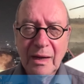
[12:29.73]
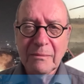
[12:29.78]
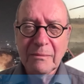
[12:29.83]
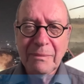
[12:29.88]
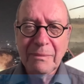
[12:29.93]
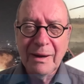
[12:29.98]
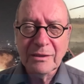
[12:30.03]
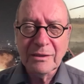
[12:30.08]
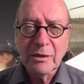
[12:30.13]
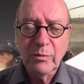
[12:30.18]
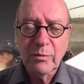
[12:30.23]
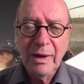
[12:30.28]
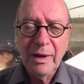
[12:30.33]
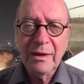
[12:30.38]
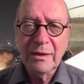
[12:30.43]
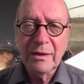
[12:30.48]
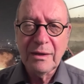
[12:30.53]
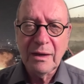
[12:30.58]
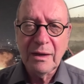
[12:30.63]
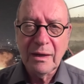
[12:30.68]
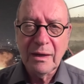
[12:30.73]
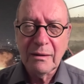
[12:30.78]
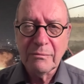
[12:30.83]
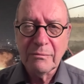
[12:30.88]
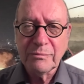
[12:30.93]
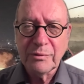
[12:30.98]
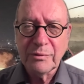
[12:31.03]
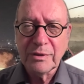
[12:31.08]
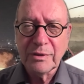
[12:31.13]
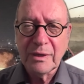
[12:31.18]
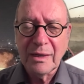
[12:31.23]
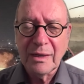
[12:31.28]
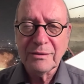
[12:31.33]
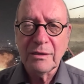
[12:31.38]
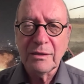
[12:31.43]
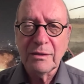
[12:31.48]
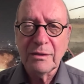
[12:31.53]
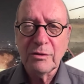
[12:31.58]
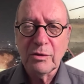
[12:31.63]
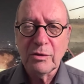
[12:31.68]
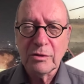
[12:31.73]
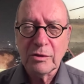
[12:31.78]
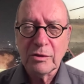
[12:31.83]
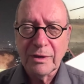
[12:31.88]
And by the way, regarding your